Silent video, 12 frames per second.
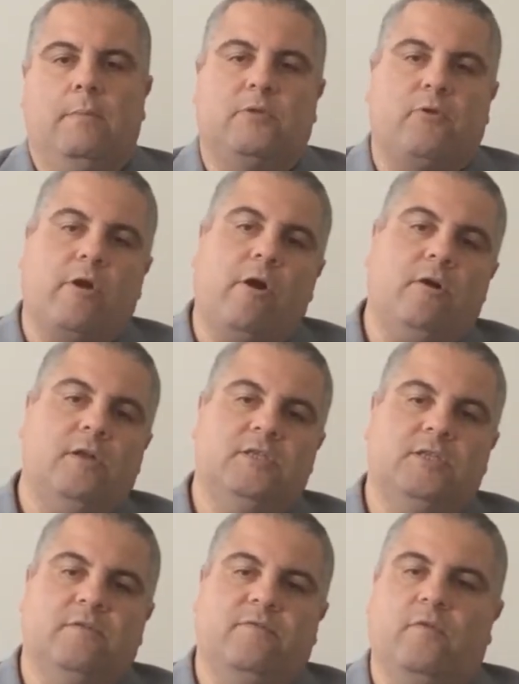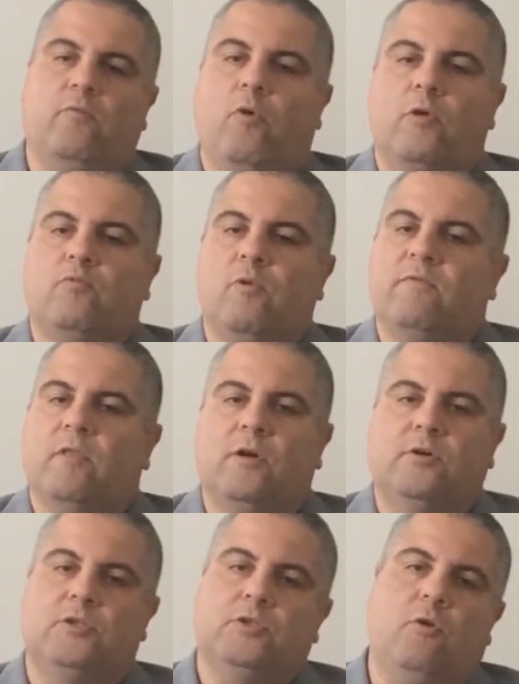But regardless of what we've
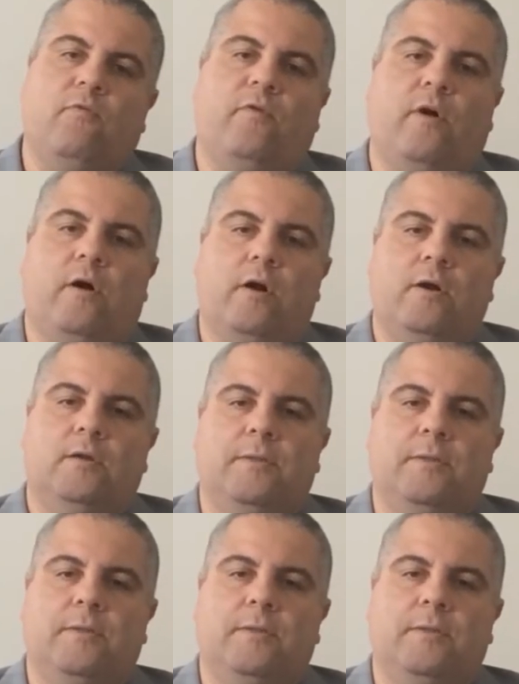learned so far,